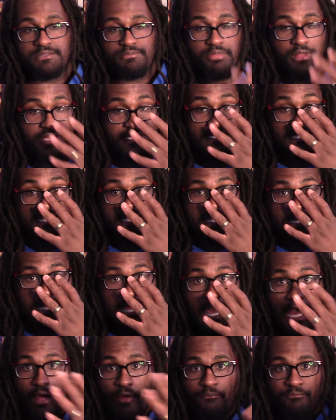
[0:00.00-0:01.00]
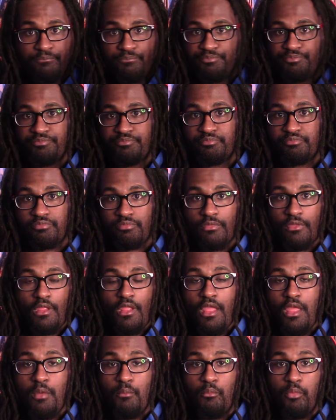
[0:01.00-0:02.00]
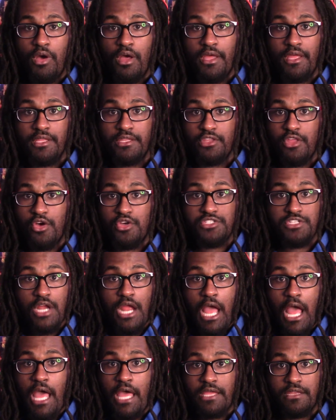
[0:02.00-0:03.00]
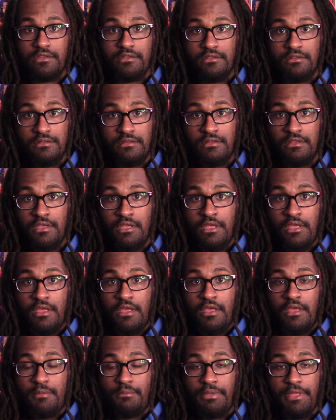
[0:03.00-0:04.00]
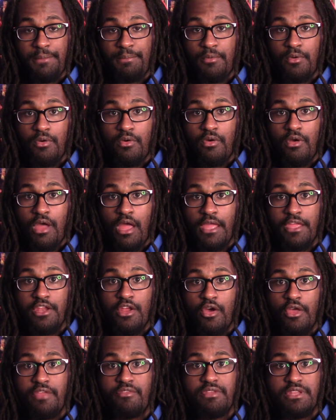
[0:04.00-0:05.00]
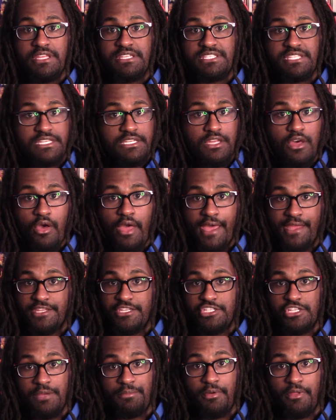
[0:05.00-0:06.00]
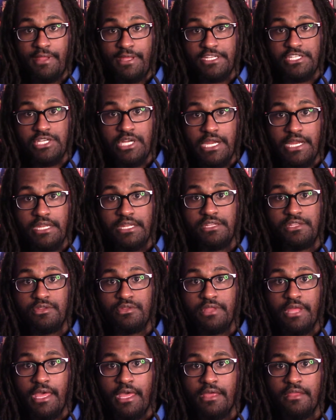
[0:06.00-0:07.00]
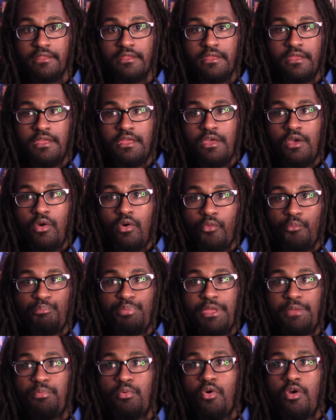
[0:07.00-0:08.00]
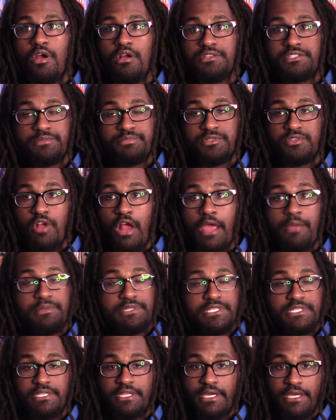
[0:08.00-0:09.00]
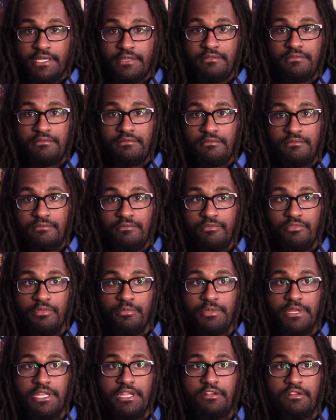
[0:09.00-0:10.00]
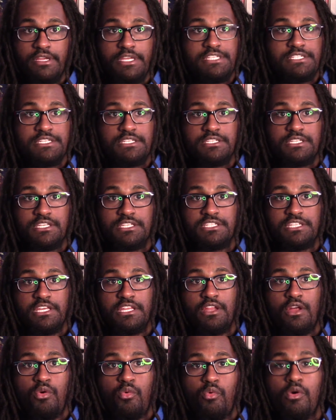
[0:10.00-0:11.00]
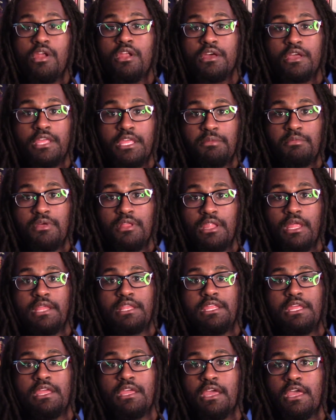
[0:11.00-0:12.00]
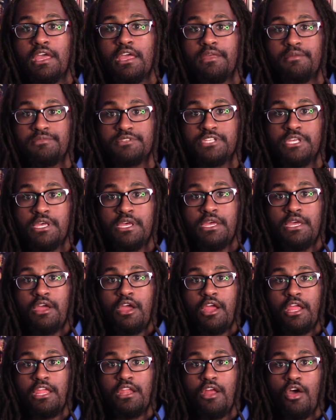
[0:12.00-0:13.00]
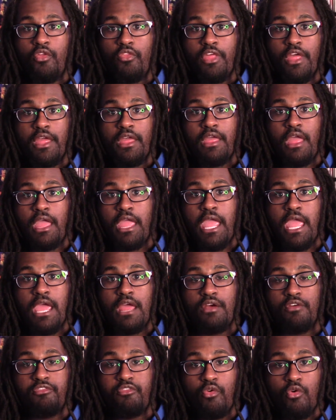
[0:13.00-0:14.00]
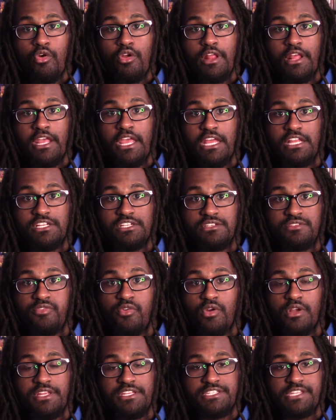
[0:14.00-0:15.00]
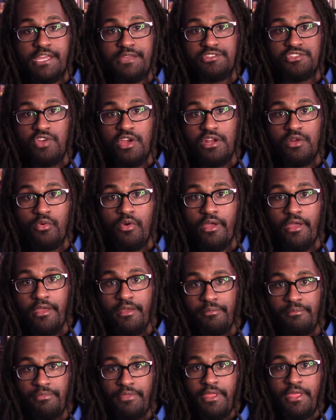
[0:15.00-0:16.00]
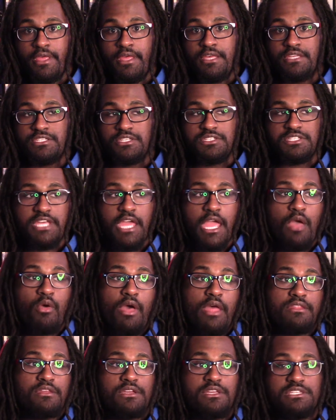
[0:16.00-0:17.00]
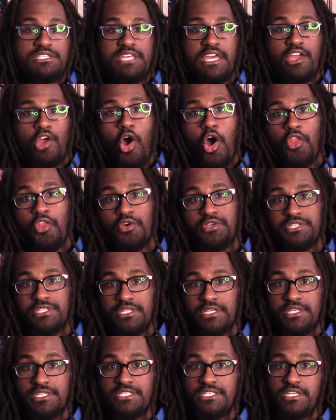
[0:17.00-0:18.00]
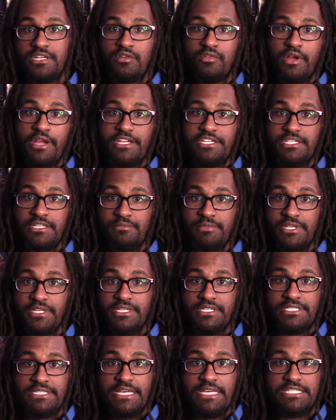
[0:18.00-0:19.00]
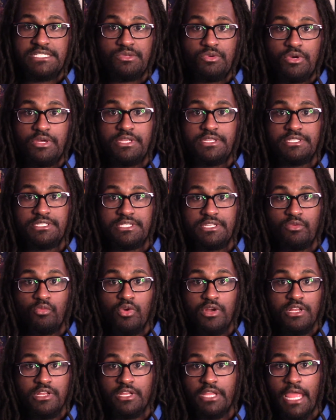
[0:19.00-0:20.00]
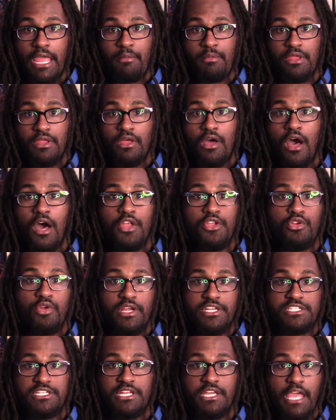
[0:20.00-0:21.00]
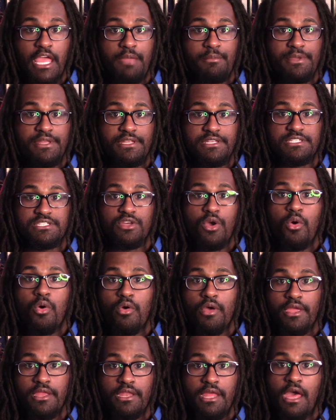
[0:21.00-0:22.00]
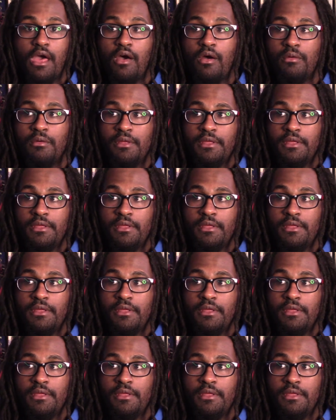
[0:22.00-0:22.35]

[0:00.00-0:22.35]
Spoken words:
PlayStation Now, but those are hot. People, even Nintendo had to jump on that train and do that. People are subscribing to that for many reasons because they don't want to keep collecting games. They can't afford these games right away. So Sega had to take all those into consideration because that's where the gaming direction of gaming is going now.